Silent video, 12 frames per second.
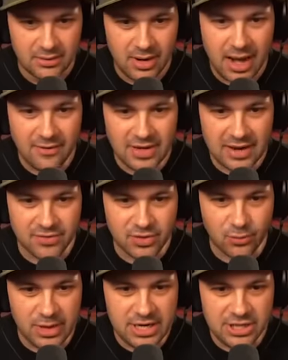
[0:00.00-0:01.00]
I have to have
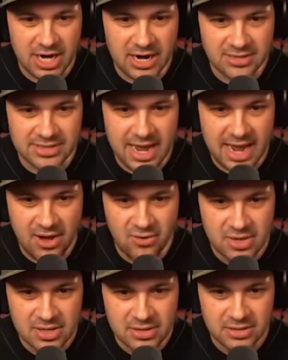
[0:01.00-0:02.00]
three chairs
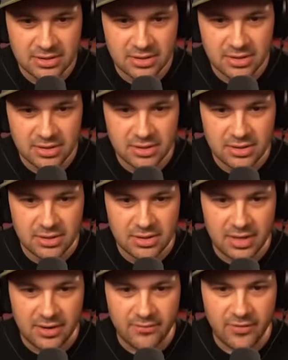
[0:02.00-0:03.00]
now?
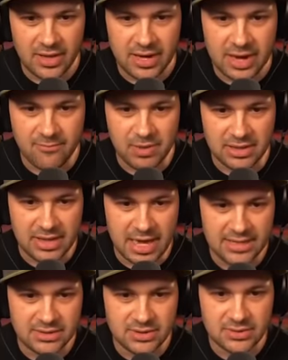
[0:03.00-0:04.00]
I feel like I've been
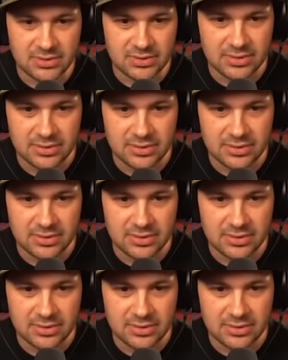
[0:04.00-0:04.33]
lied to.